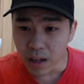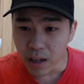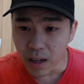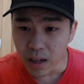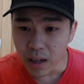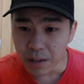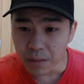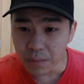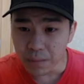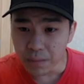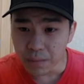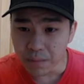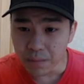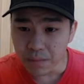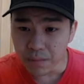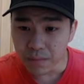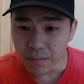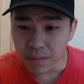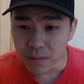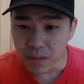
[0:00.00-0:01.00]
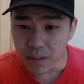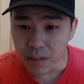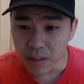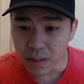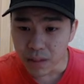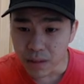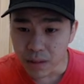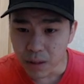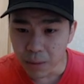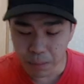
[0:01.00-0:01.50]
Um,
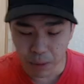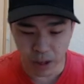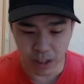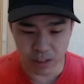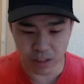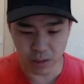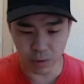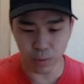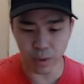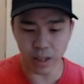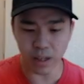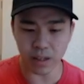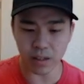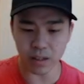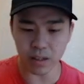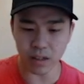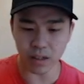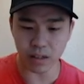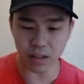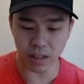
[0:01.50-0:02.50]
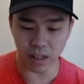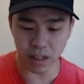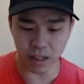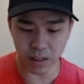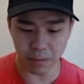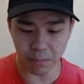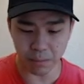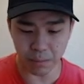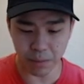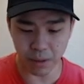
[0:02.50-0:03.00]
the bots win. Okay,
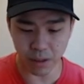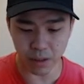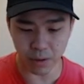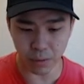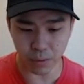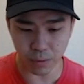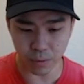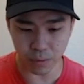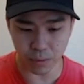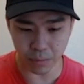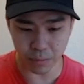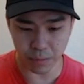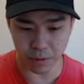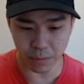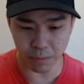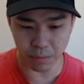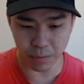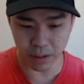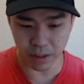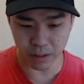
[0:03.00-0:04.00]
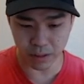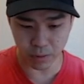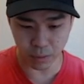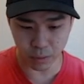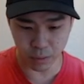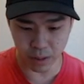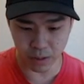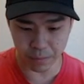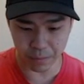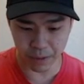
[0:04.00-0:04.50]
the bot, the bots
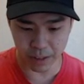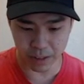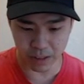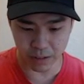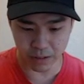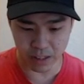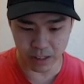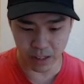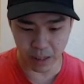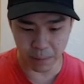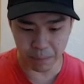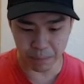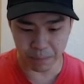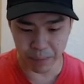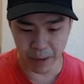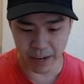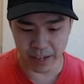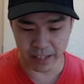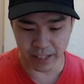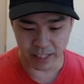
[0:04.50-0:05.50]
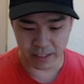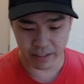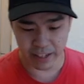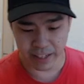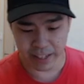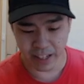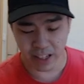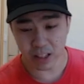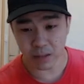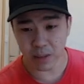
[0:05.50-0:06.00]
win. The reason I'm panicking
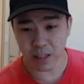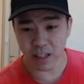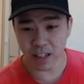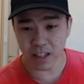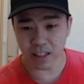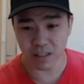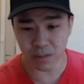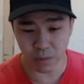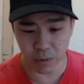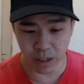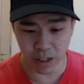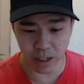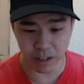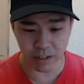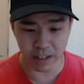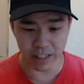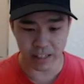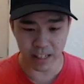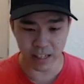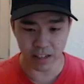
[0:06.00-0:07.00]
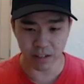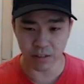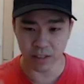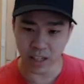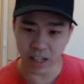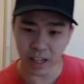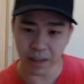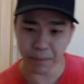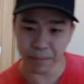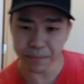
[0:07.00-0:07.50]
right now is because we are running out
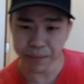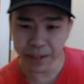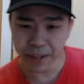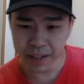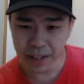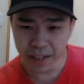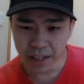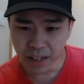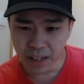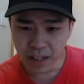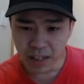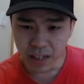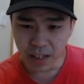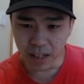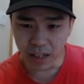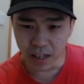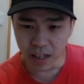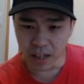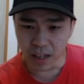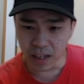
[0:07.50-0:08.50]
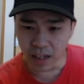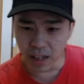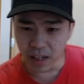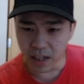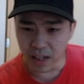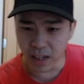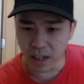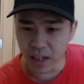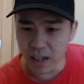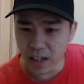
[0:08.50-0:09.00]
of time.
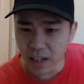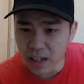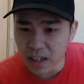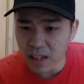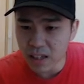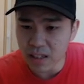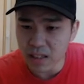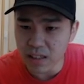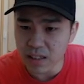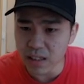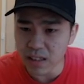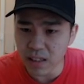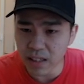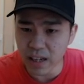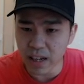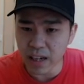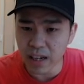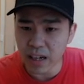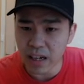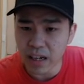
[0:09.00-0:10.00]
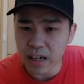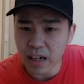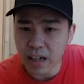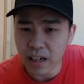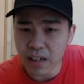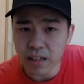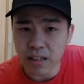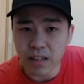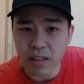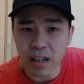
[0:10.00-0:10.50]
Uh,
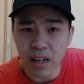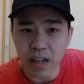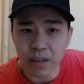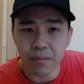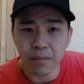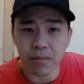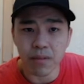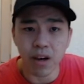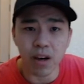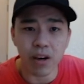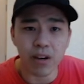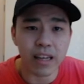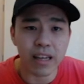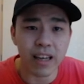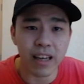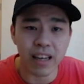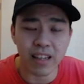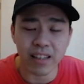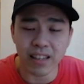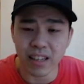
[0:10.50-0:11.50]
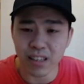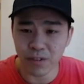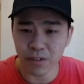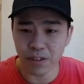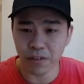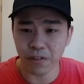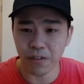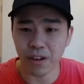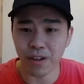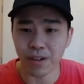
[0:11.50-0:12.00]
yeah. Did I? Okay. Hey, thanks
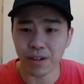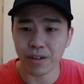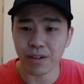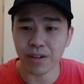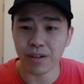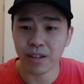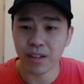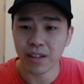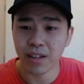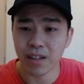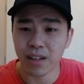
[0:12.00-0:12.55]
for the follow.